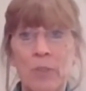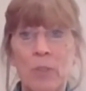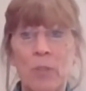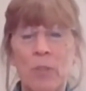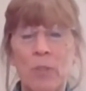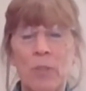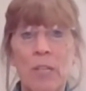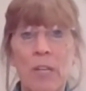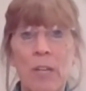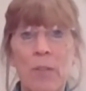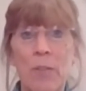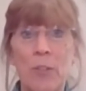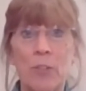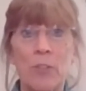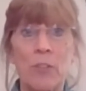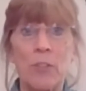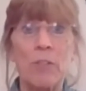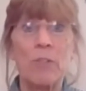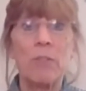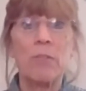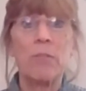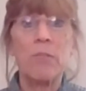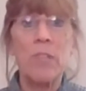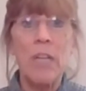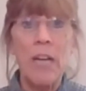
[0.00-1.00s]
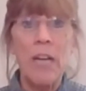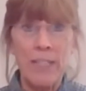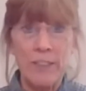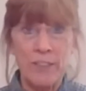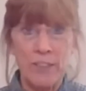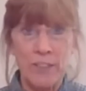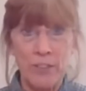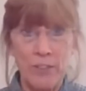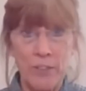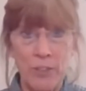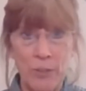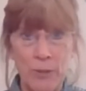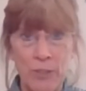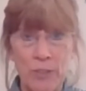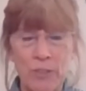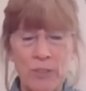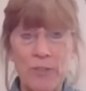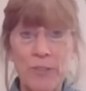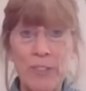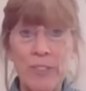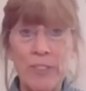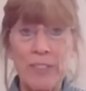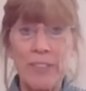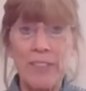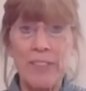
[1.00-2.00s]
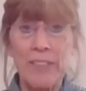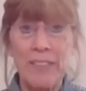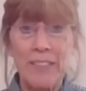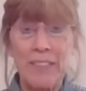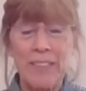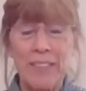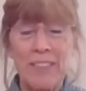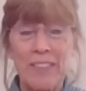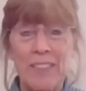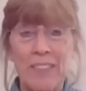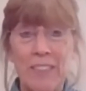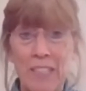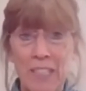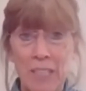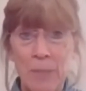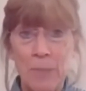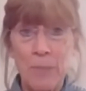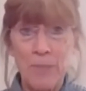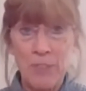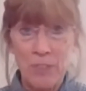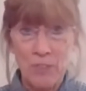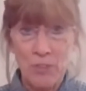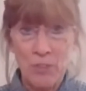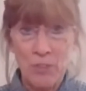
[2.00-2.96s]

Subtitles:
So there's a lot to do. It's very time